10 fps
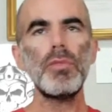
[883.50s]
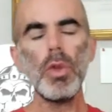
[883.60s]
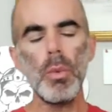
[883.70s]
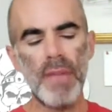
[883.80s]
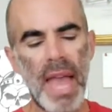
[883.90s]

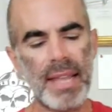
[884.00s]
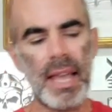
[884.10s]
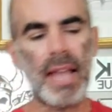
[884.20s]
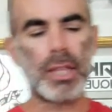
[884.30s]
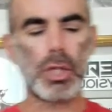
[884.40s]
We've had it
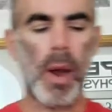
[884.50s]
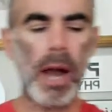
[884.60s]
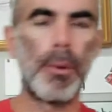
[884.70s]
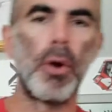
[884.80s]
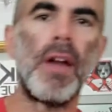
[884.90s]
at the Squire
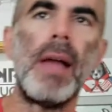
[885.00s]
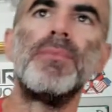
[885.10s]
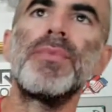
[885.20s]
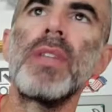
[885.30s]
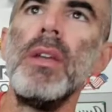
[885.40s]
program.
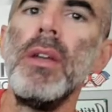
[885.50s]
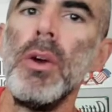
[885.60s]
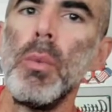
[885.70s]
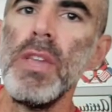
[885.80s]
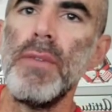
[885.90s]

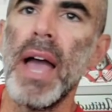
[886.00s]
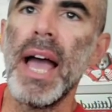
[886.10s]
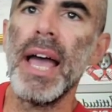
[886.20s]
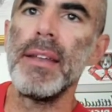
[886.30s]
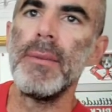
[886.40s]
We've
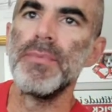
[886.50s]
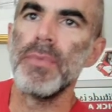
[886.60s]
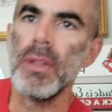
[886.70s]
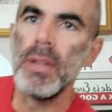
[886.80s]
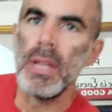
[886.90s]
had
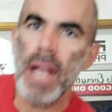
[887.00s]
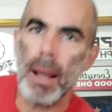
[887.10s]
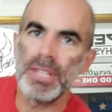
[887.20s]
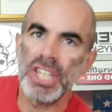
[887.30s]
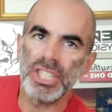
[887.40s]

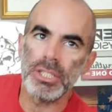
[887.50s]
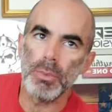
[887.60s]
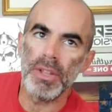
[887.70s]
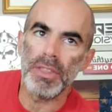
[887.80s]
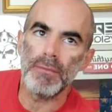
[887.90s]
competitions
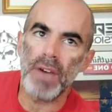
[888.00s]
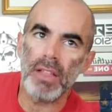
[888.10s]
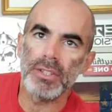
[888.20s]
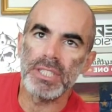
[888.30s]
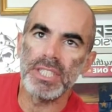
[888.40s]
with the
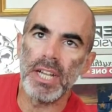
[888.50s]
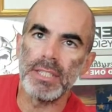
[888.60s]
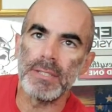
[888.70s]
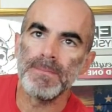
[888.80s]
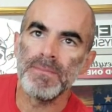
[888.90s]
fathers and
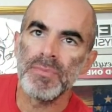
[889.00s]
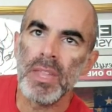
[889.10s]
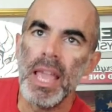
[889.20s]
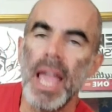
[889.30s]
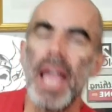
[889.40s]
sons.
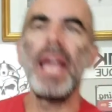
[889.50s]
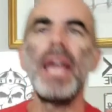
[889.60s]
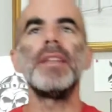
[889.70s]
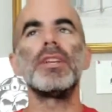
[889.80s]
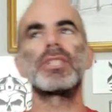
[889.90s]

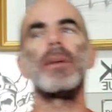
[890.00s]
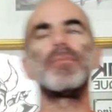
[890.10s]
And there's some